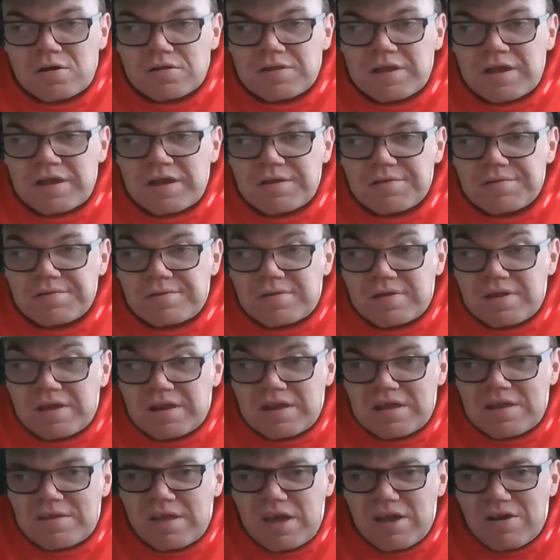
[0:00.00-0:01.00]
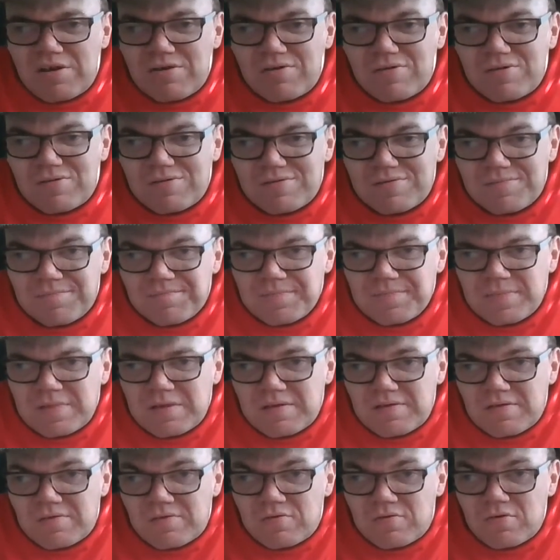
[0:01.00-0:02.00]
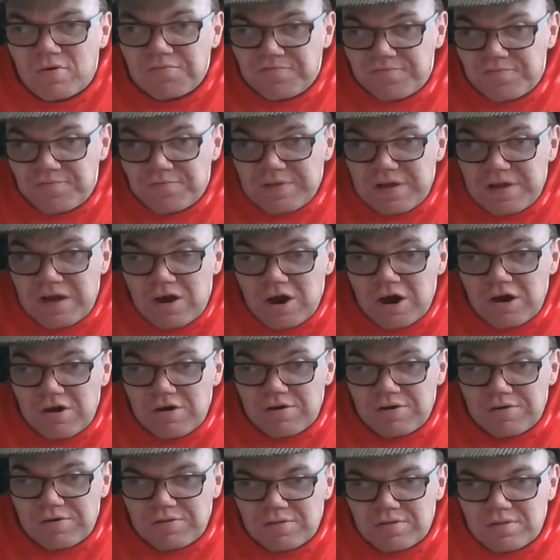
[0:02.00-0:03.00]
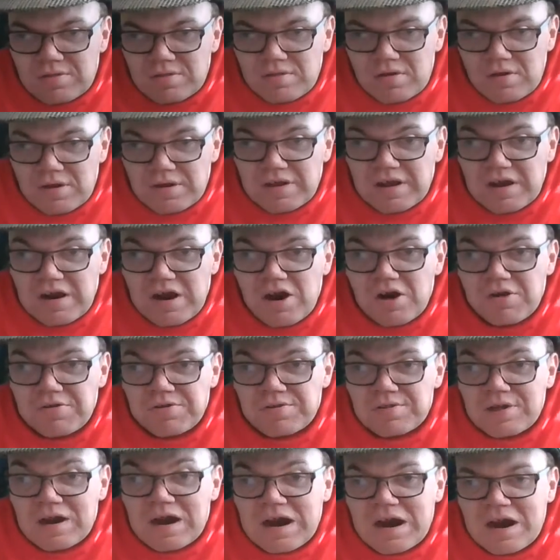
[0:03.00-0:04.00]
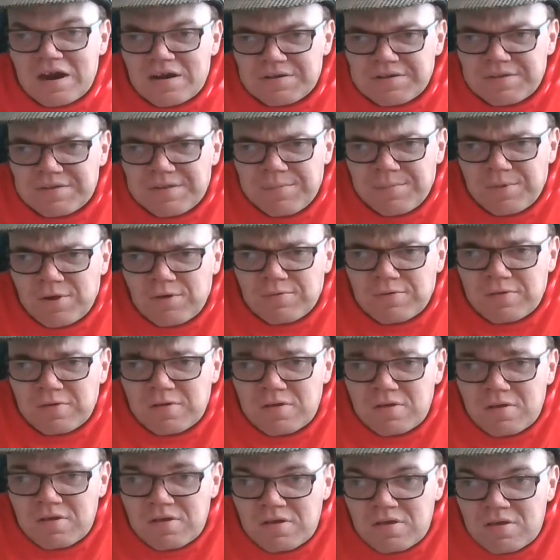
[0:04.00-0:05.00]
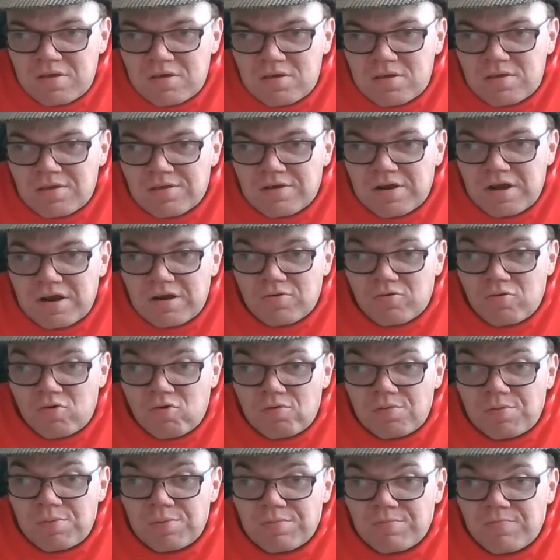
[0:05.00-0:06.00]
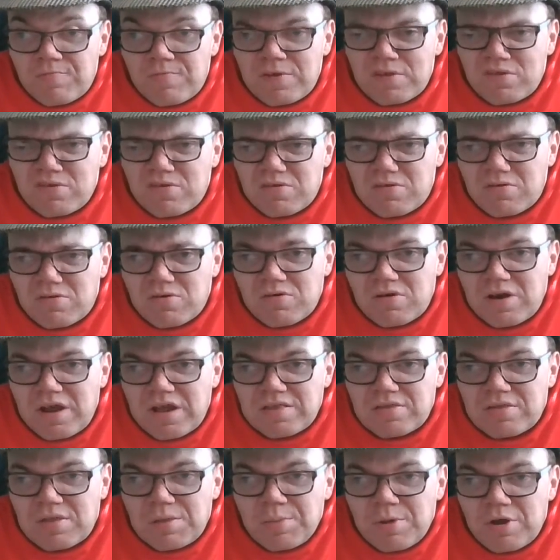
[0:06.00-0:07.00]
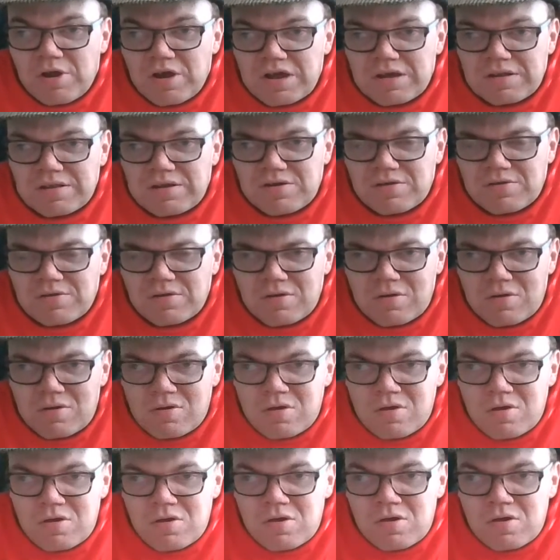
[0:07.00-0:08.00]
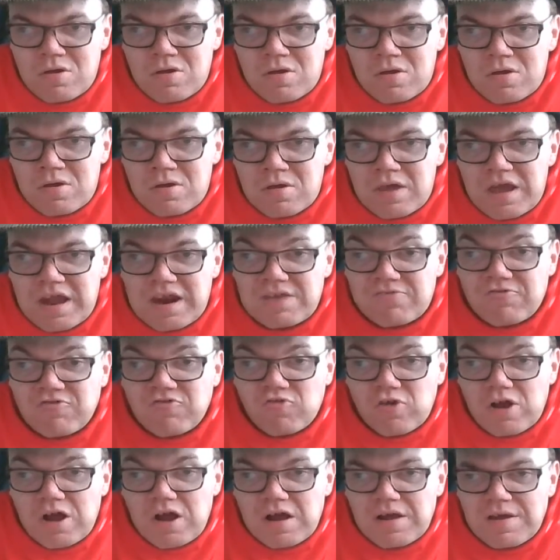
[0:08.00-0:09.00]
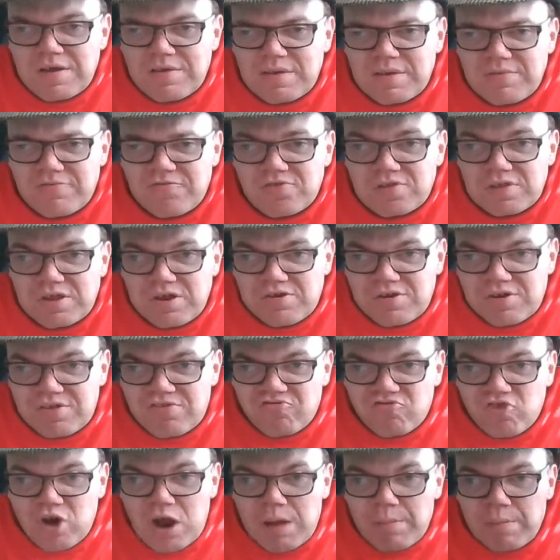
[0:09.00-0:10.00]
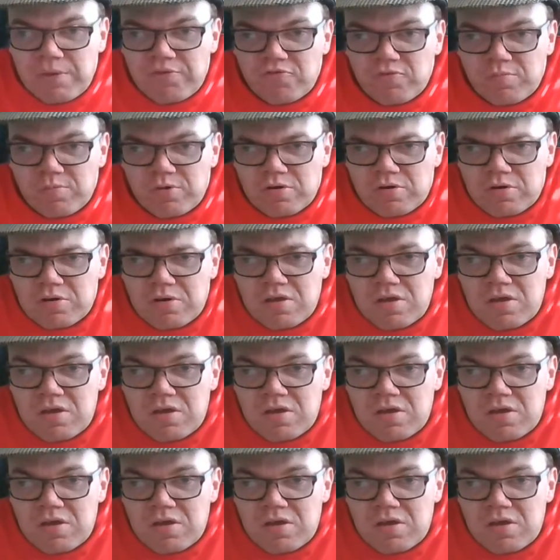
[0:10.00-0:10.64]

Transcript: think it is a good the Iris like Iris' arc and stuff. Kind of good with her denying there's a any trauma, any serious trauma from her